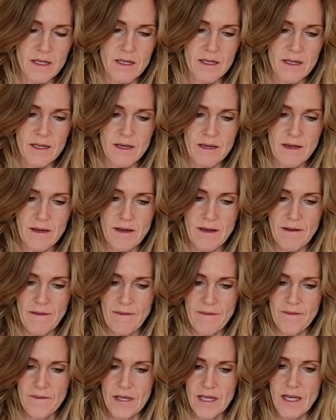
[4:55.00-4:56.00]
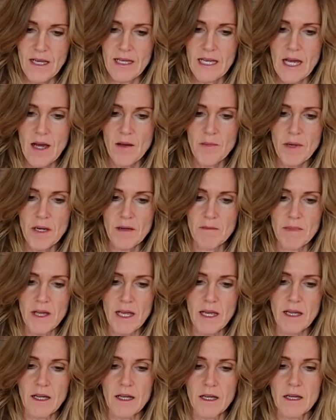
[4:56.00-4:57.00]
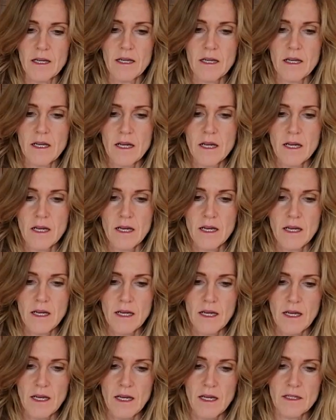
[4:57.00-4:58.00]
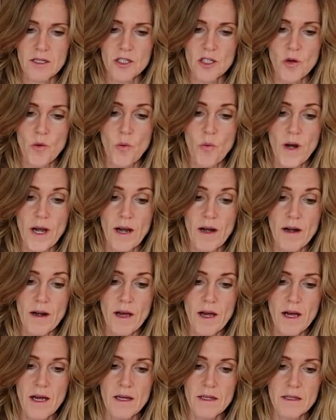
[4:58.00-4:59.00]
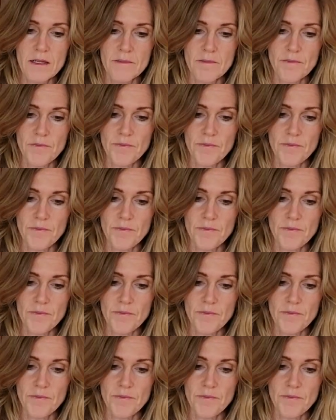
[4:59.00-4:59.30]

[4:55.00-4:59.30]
Yeah. And now I'm going to make a square knot